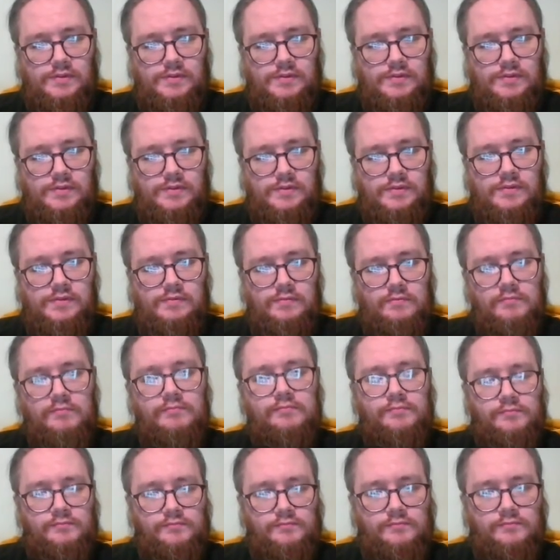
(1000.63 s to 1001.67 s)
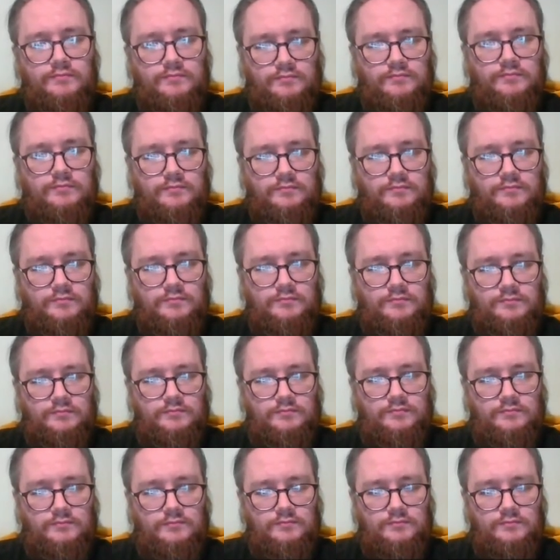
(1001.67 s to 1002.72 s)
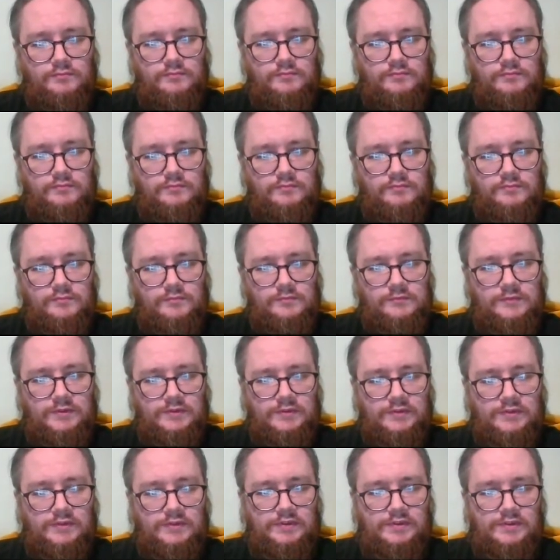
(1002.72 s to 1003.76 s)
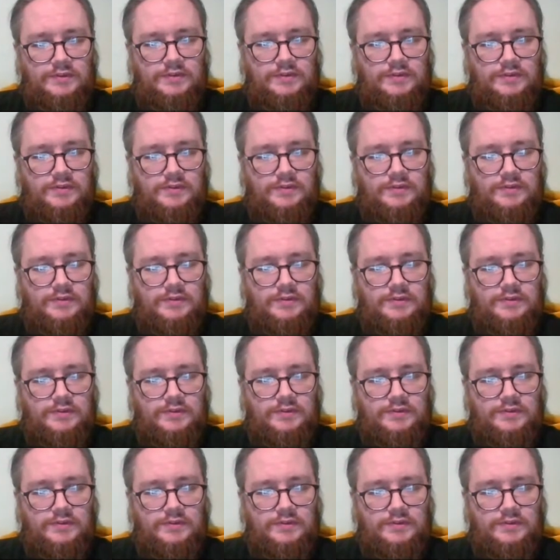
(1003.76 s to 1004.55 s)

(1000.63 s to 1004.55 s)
(silent)